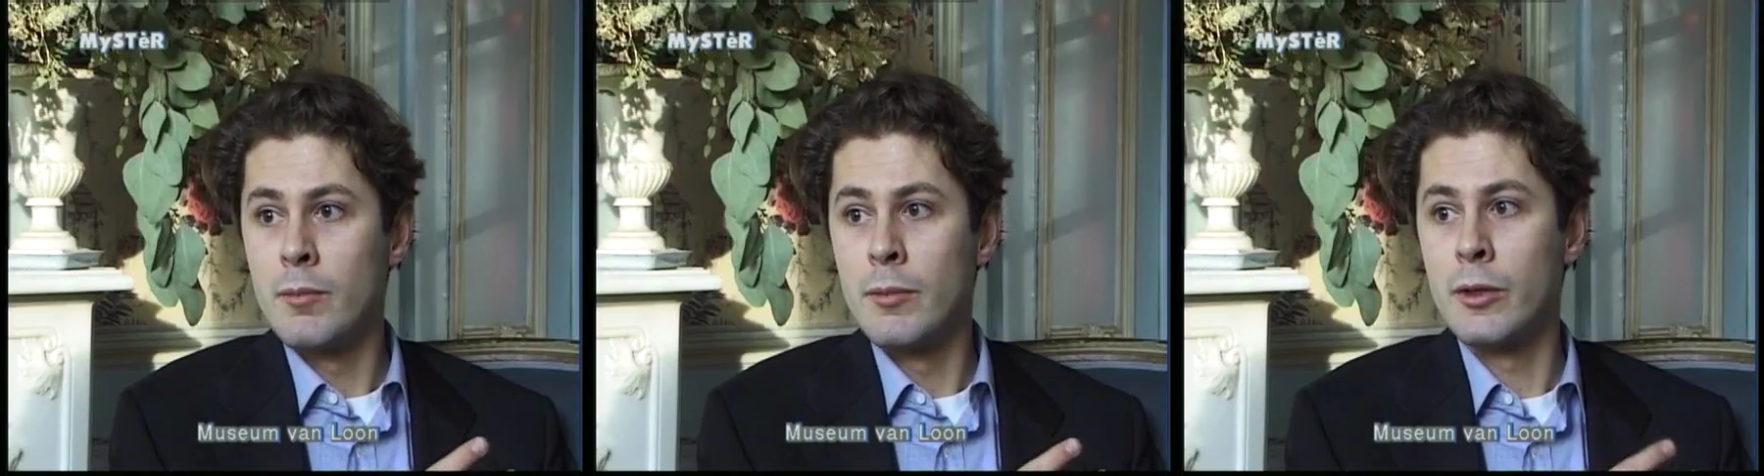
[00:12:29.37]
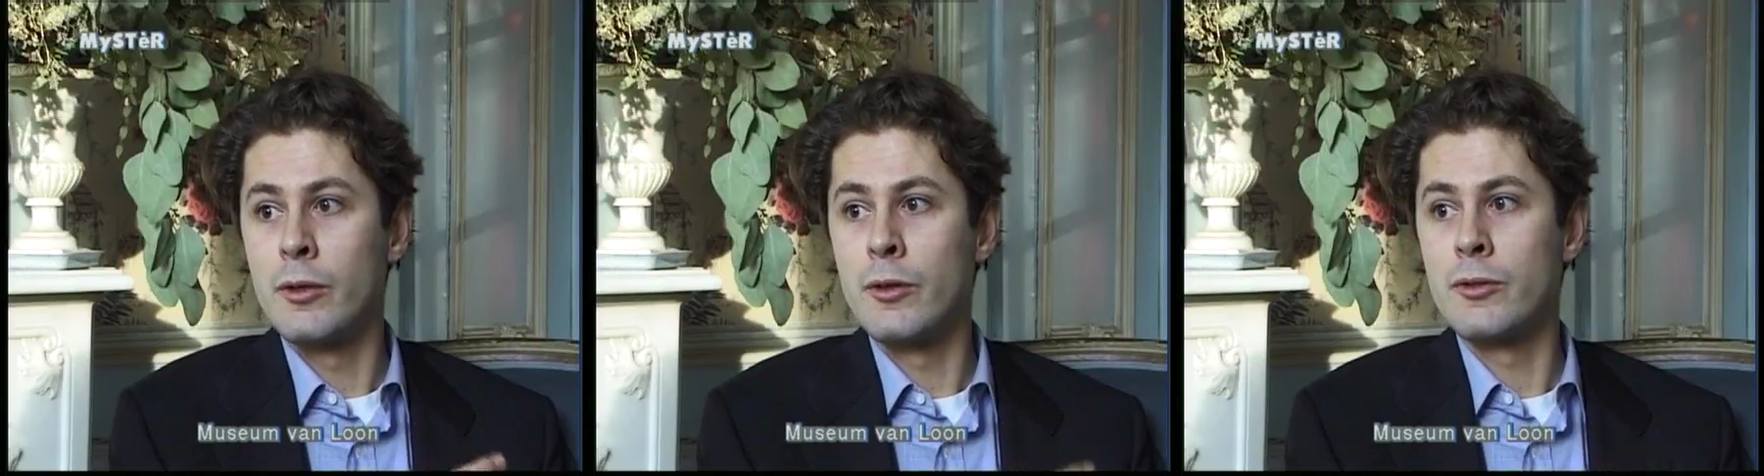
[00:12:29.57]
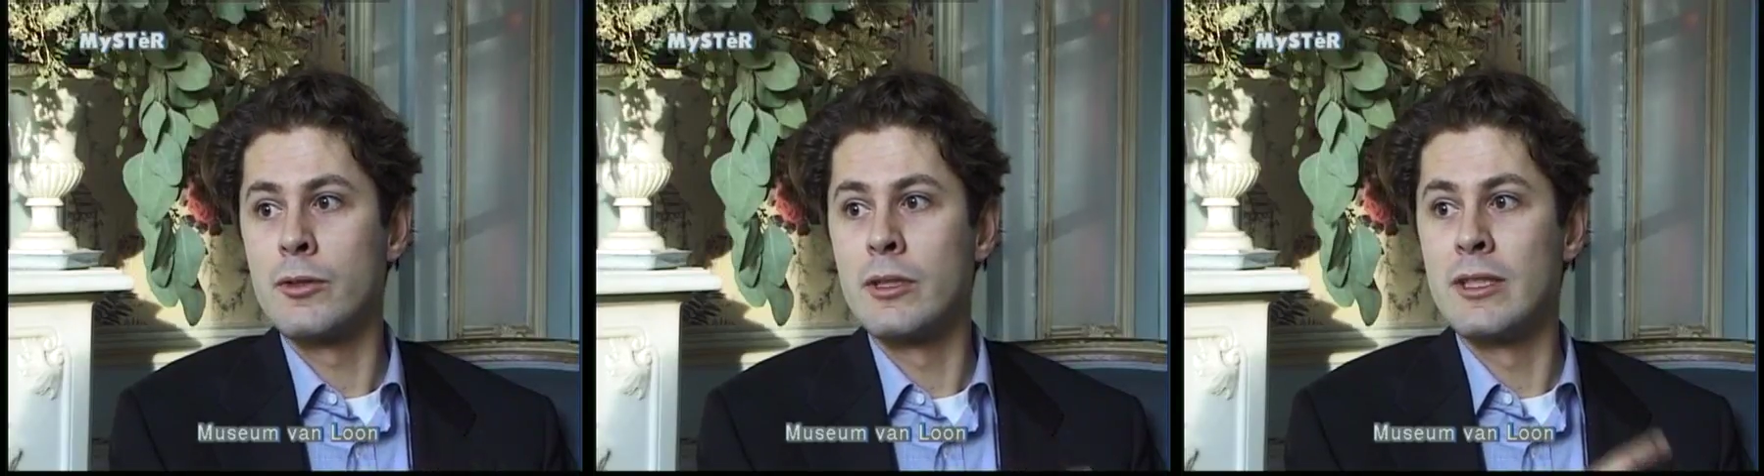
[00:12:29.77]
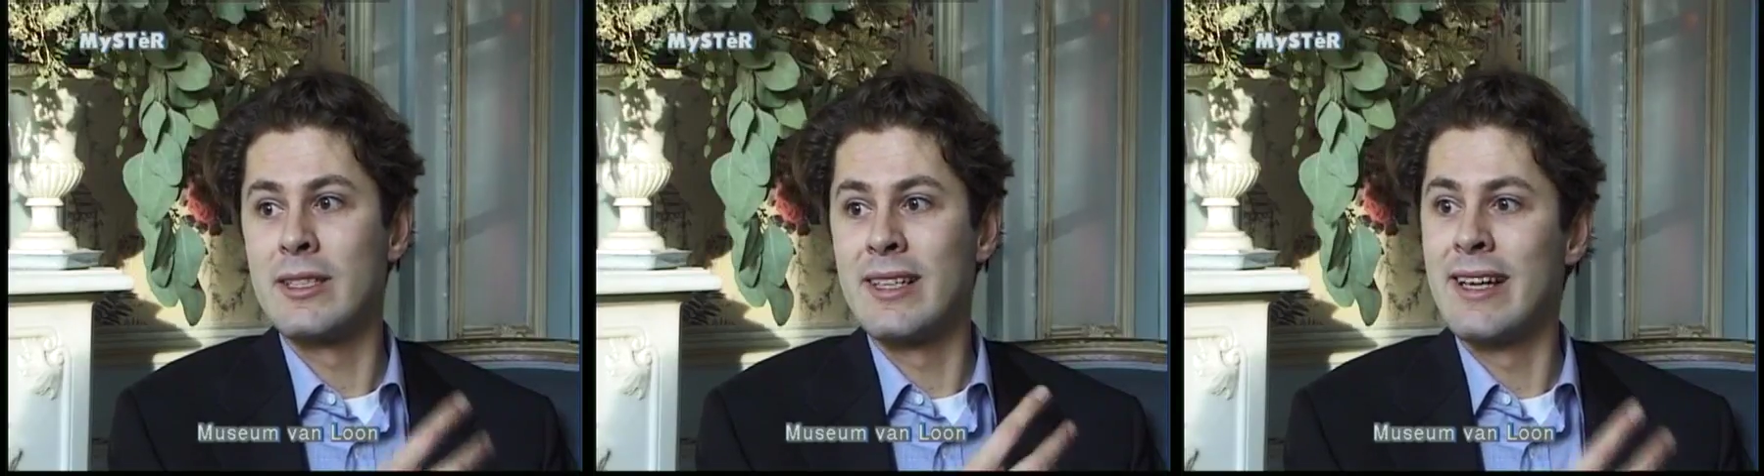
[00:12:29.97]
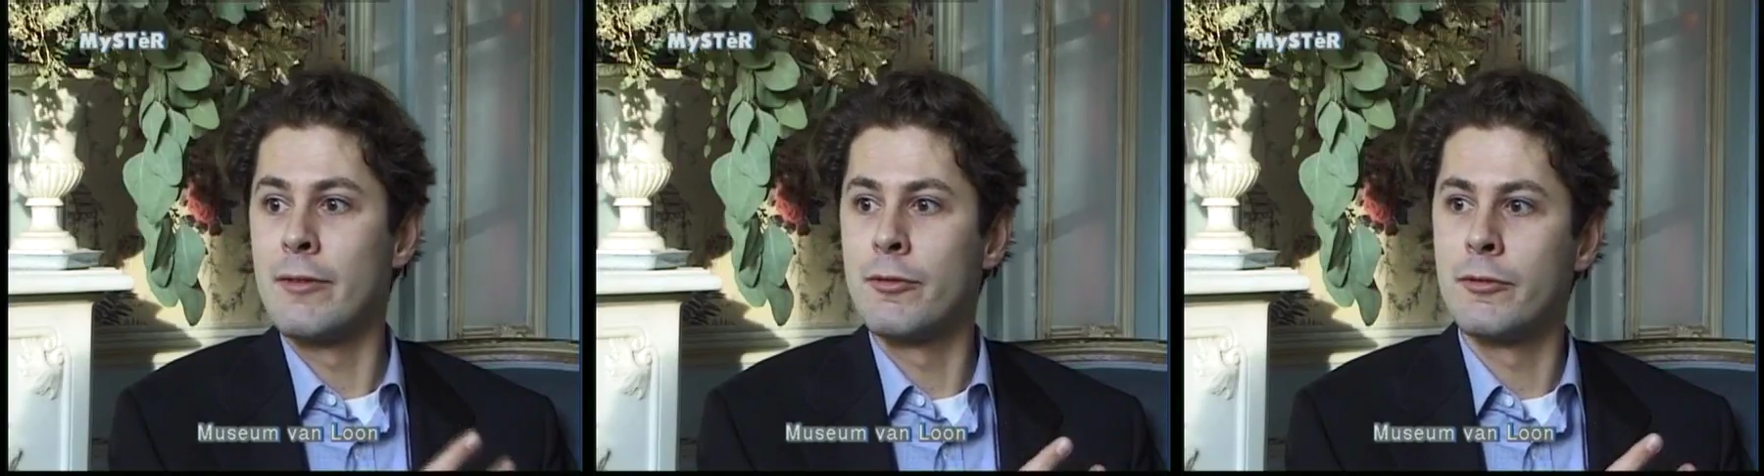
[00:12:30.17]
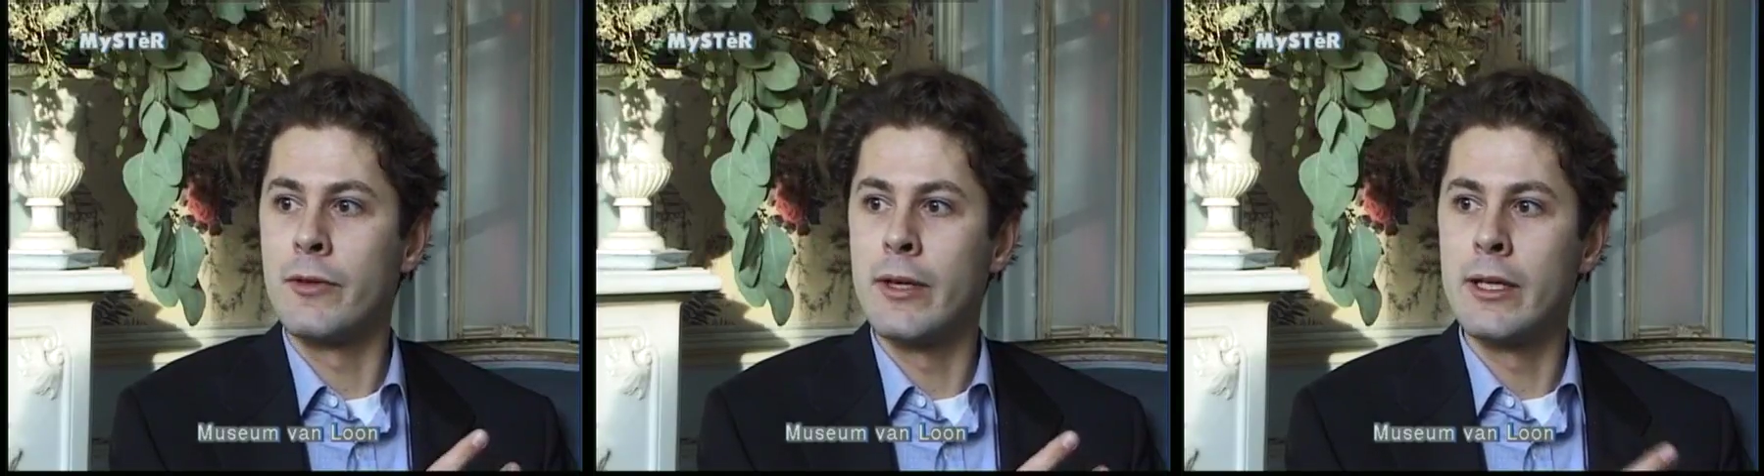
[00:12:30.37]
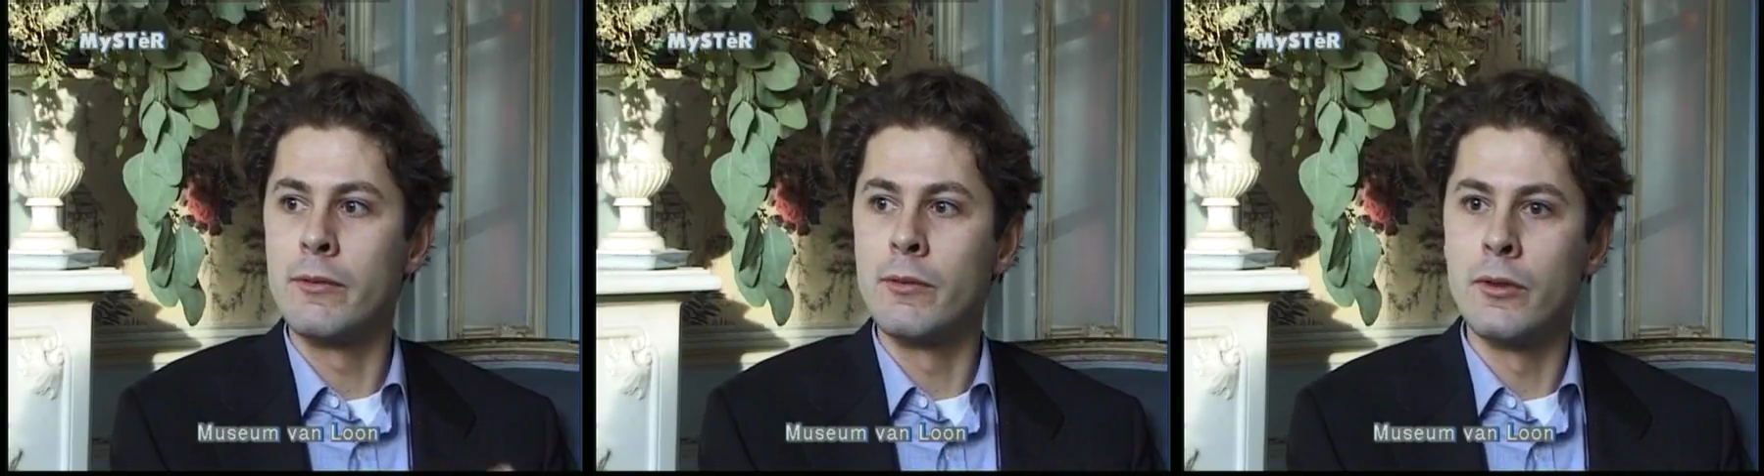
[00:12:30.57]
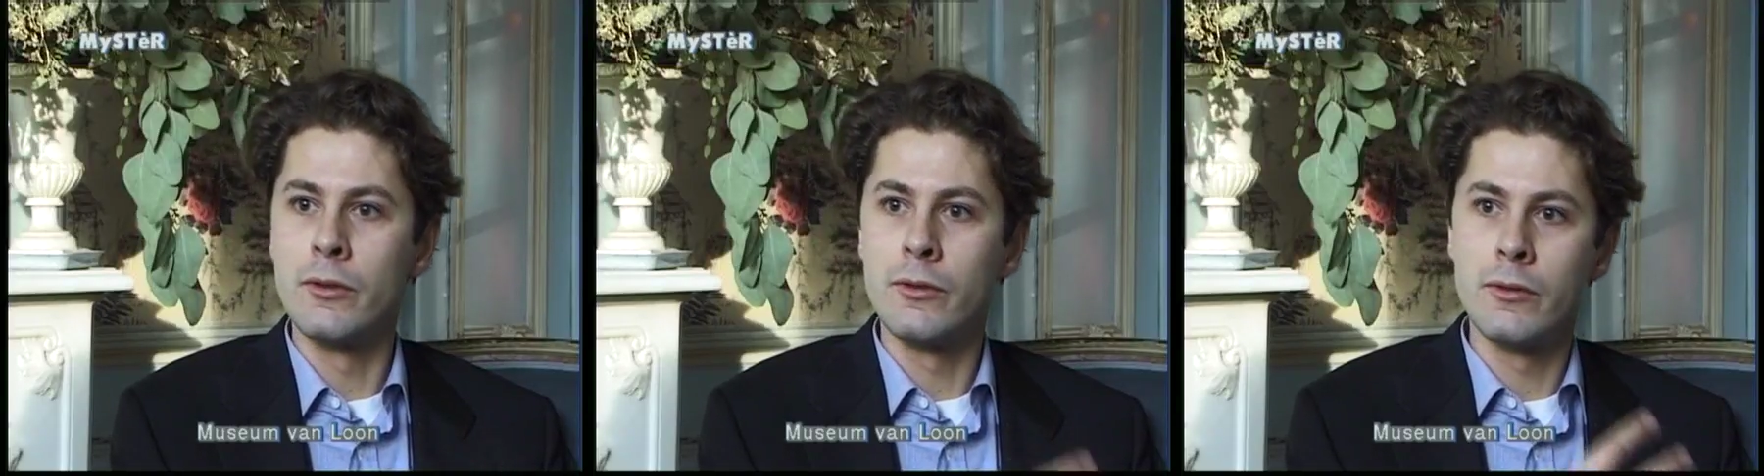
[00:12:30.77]
because the slave
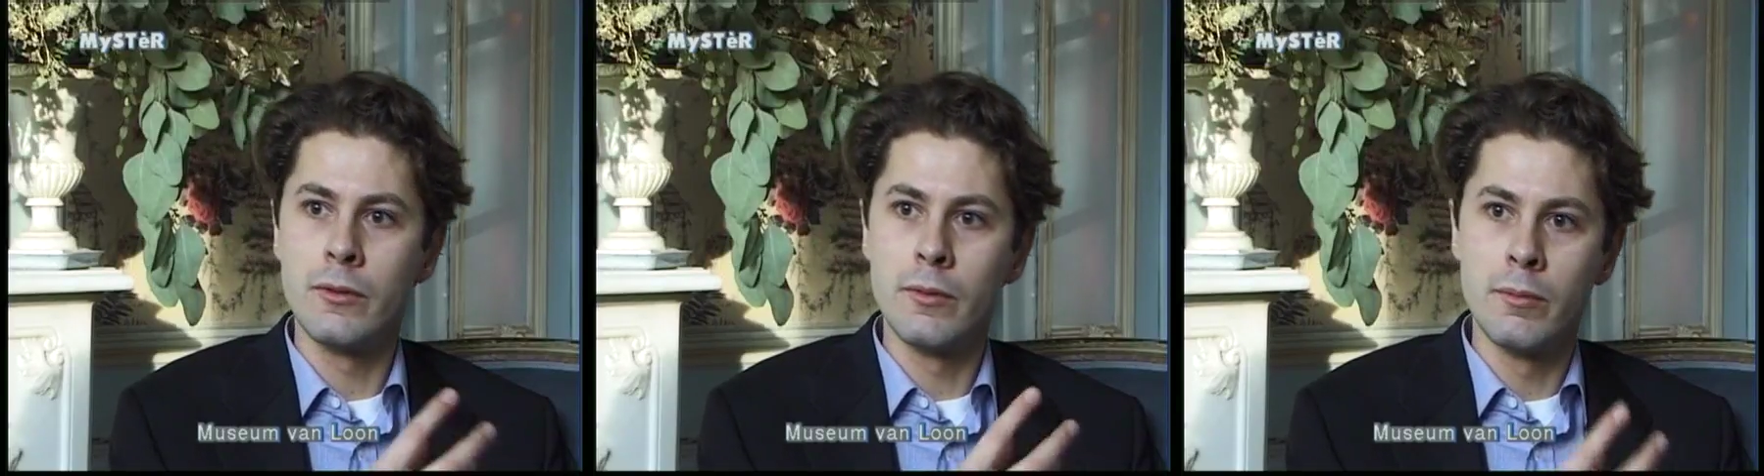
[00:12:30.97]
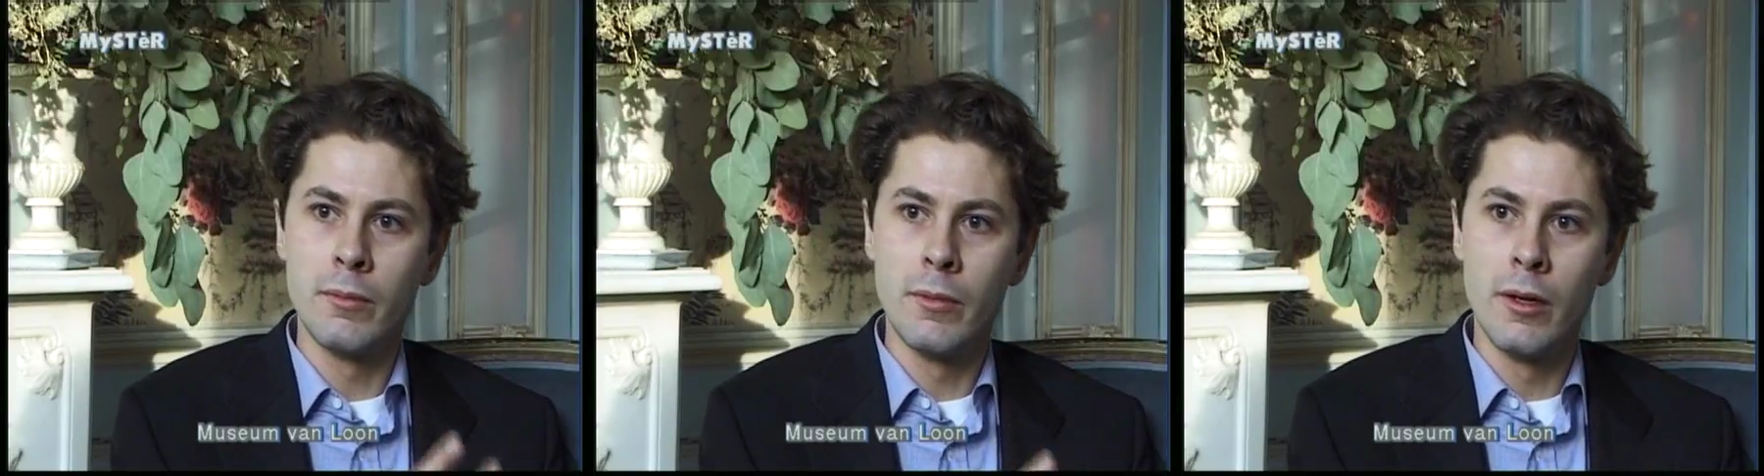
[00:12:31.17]
trade was